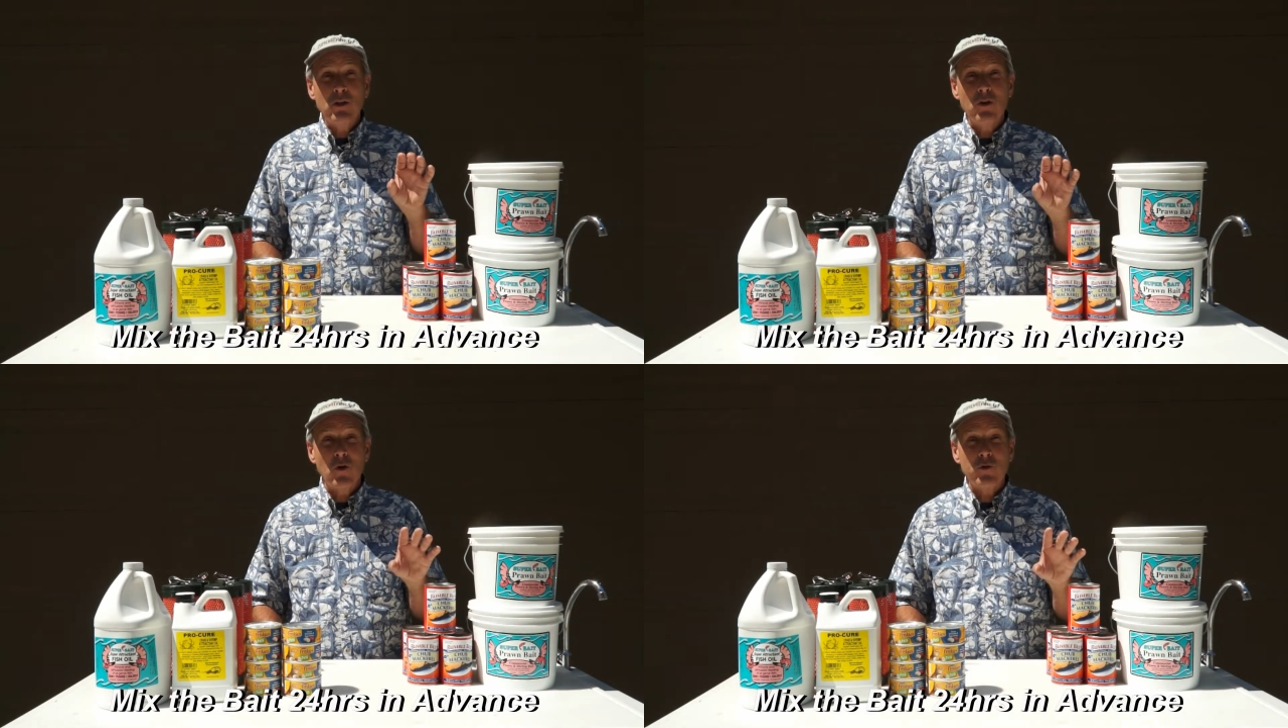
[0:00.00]

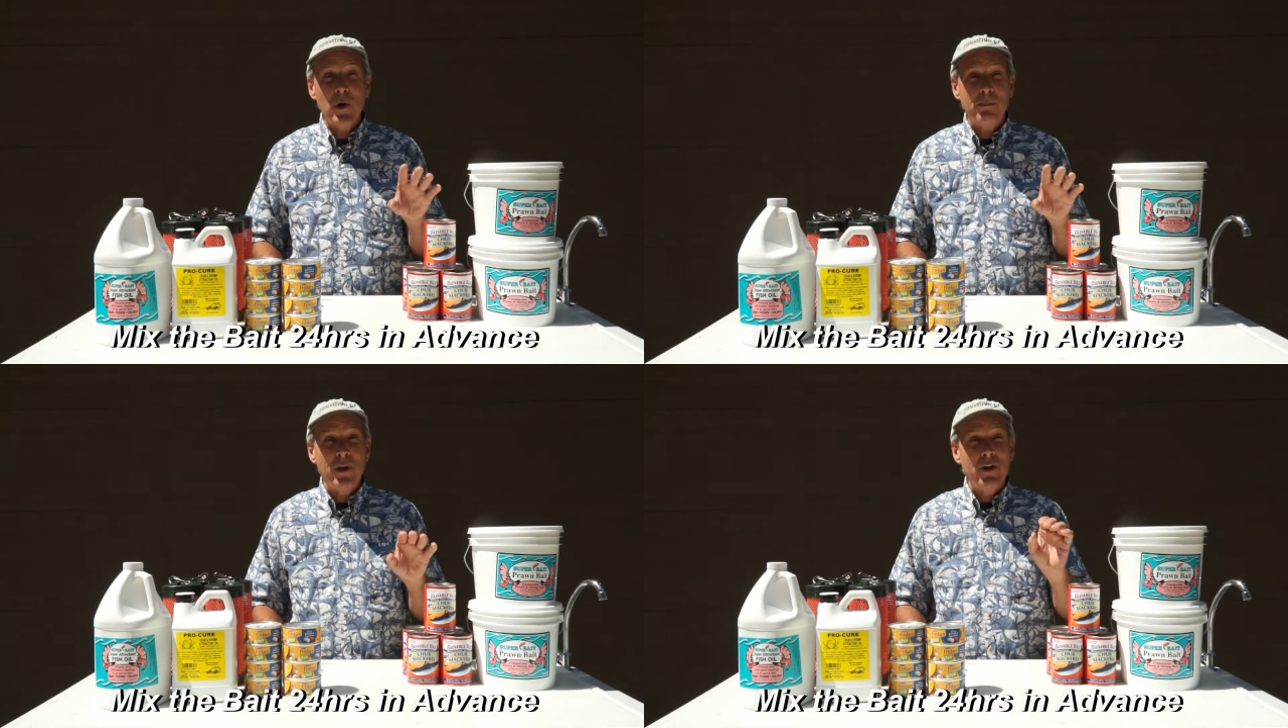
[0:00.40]
you go
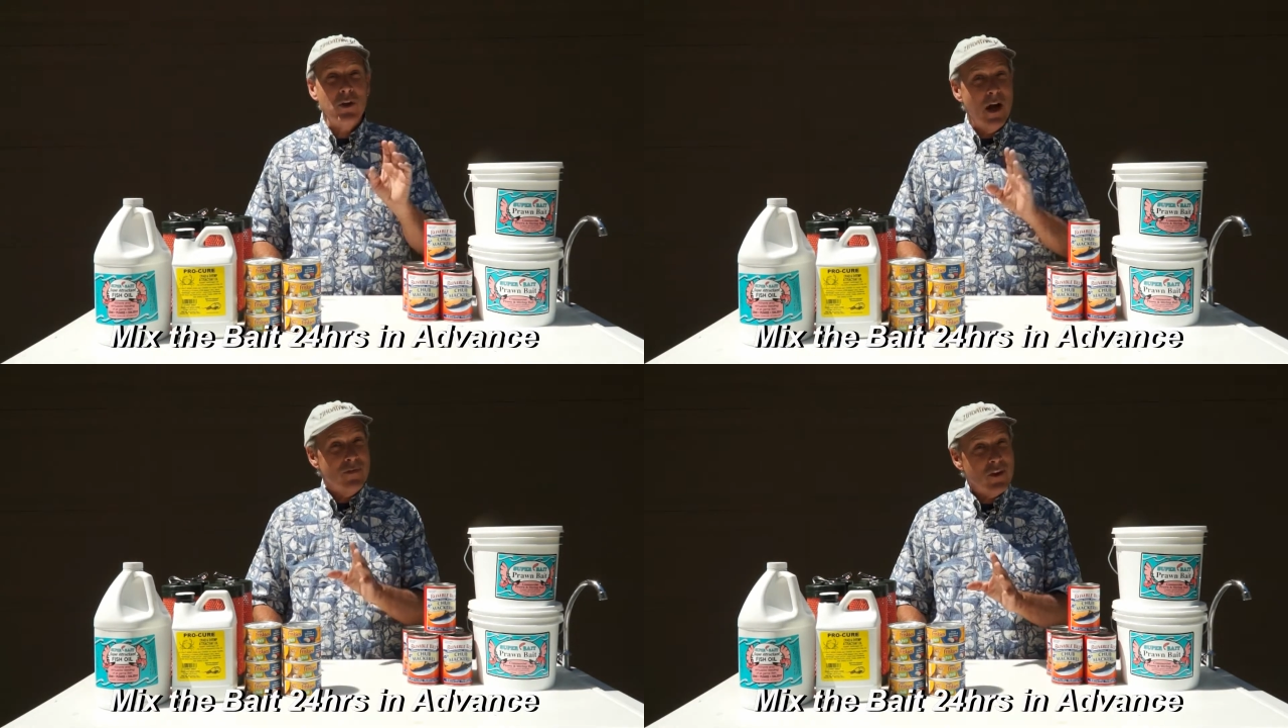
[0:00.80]

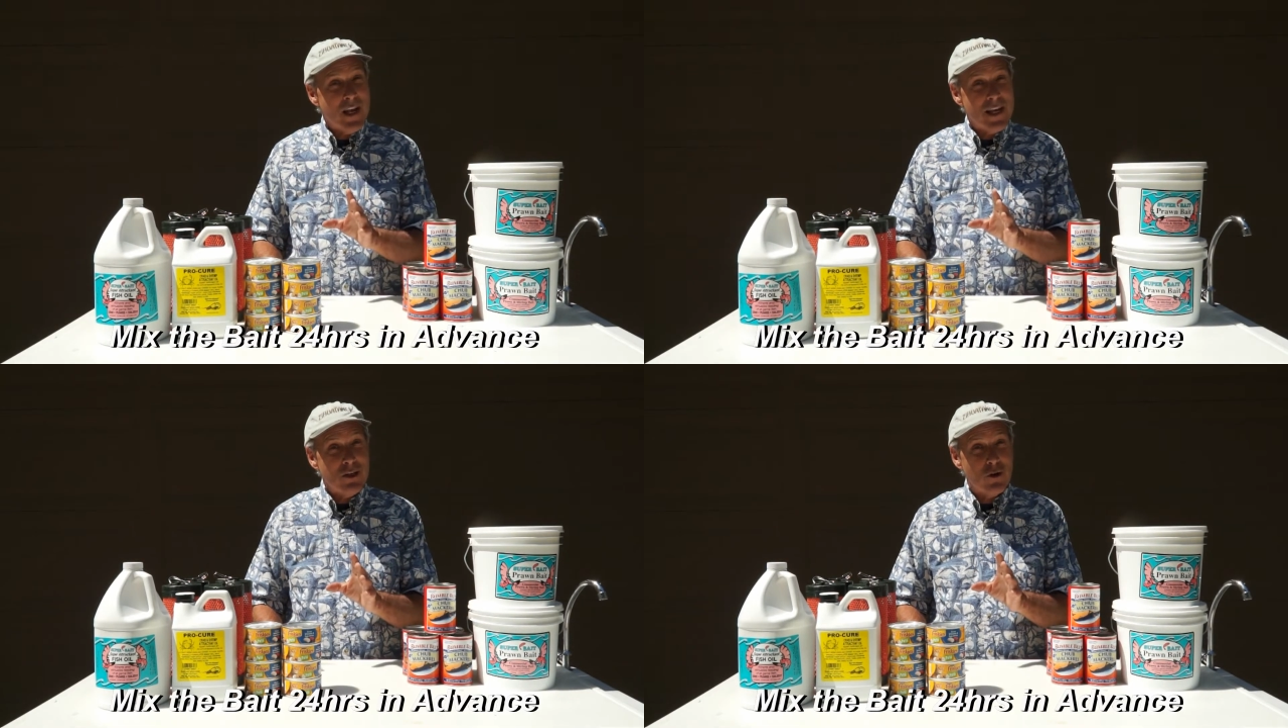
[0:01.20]
shrimping, not the
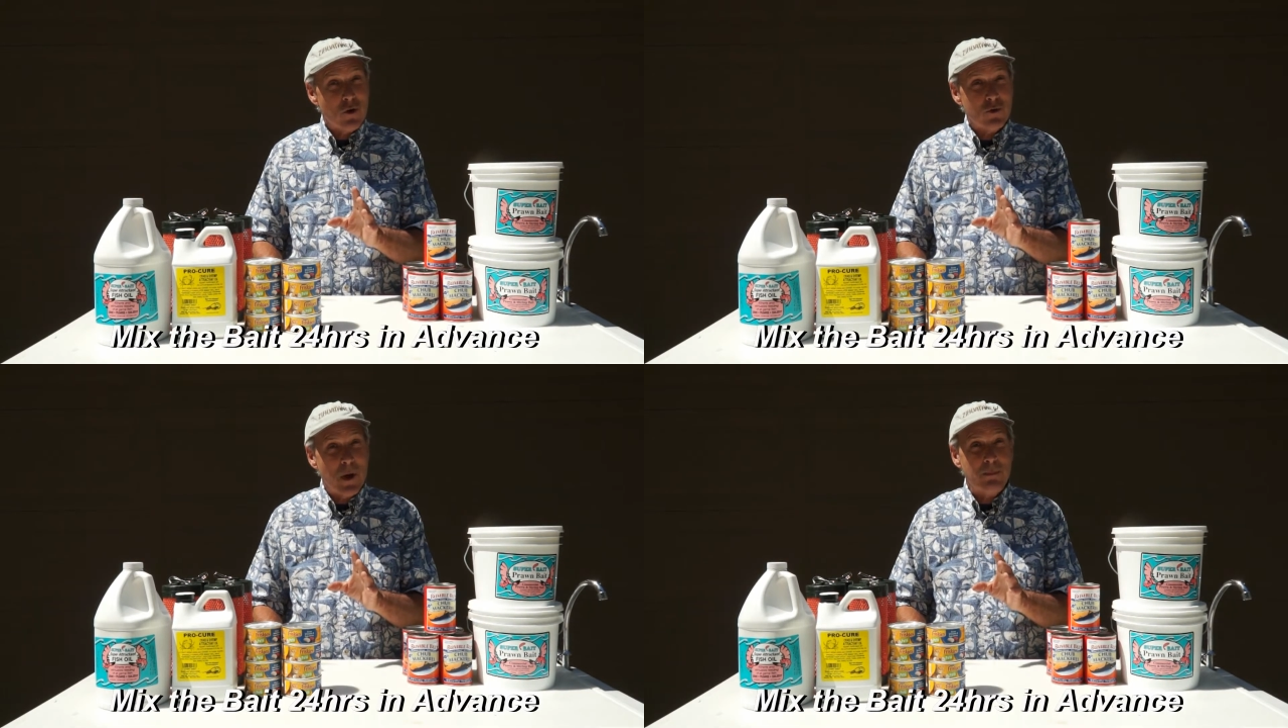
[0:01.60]
day you
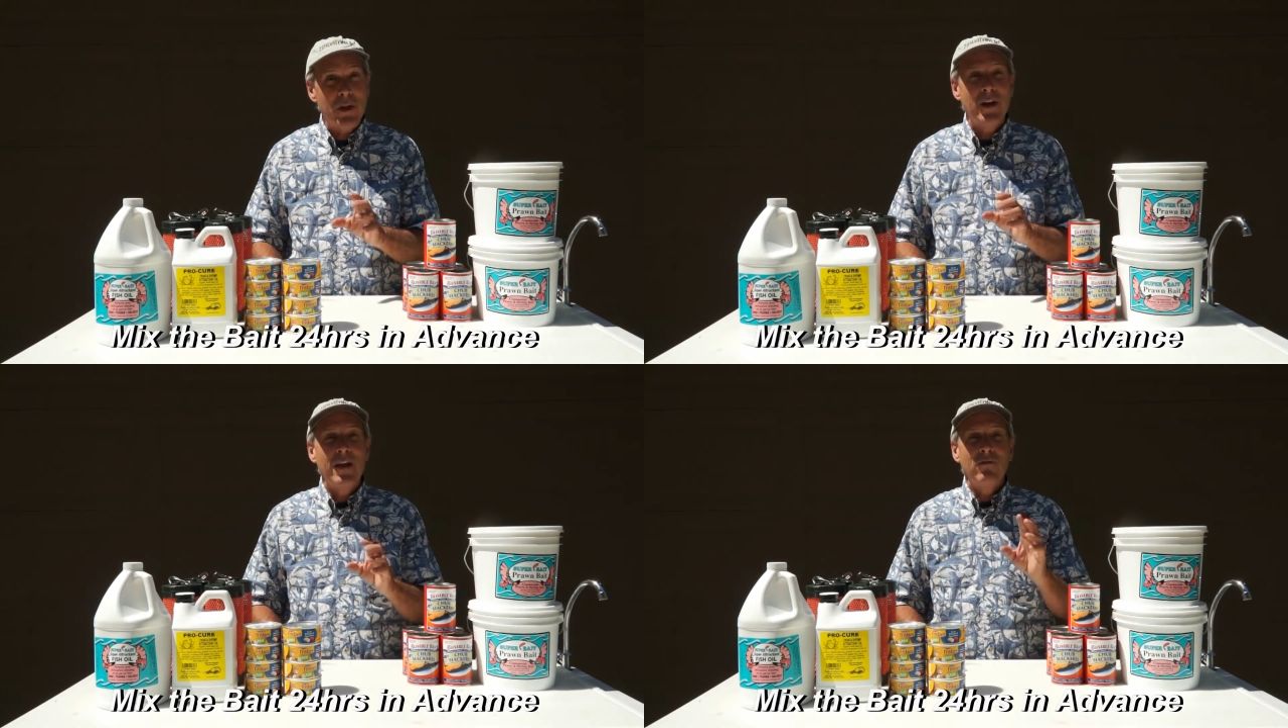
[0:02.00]
go shrimping,